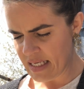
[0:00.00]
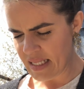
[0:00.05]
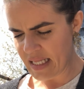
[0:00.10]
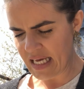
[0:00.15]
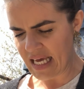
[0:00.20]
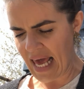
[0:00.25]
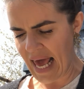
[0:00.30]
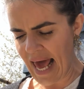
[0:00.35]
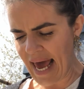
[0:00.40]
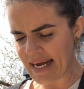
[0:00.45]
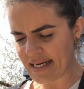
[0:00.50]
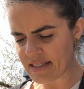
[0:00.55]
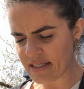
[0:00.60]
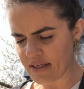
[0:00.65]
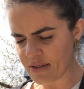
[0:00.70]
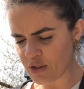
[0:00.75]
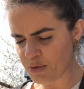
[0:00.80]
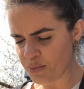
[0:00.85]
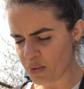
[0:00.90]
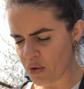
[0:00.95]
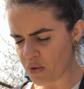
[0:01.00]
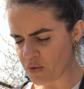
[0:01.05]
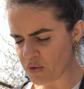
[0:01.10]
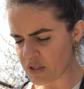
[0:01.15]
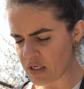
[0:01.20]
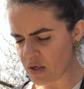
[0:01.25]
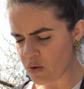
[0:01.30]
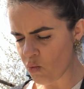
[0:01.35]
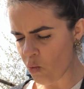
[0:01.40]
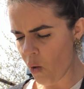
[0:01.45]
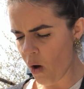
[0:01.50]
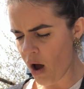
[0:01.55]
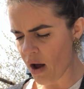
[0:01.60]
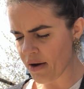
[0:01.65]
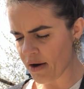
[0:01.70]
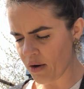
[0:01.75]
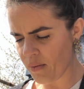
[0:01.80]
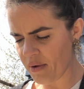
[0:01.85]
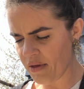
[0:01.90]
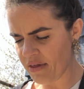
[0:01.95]
the cactus pulls in
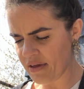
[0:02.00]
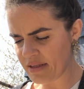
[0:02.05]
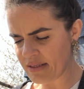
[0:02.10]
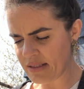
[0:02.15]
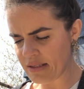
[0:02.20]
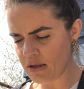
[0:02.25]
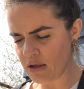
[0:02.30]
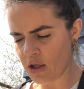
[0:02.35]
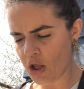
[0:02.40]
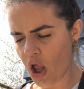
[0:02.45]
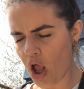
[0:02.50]
water with its